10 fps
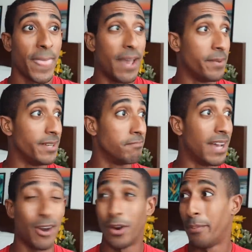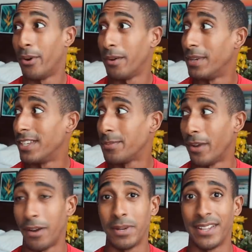I mean our apartment is
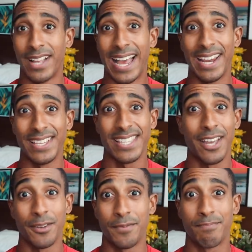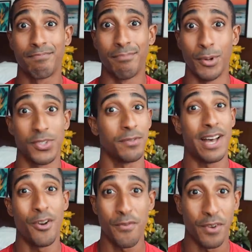probably the highest out of most of
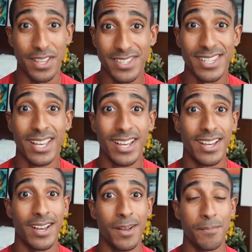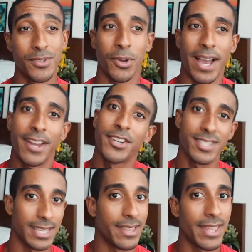our friends, so I
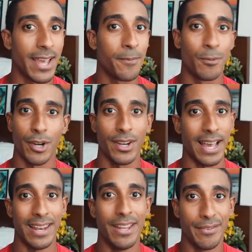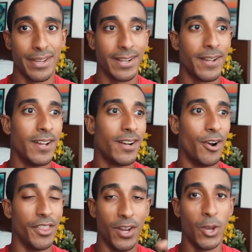understand that we're not living
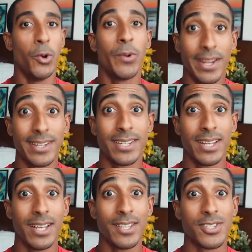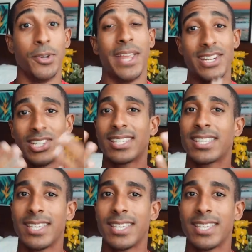on the low end. So that just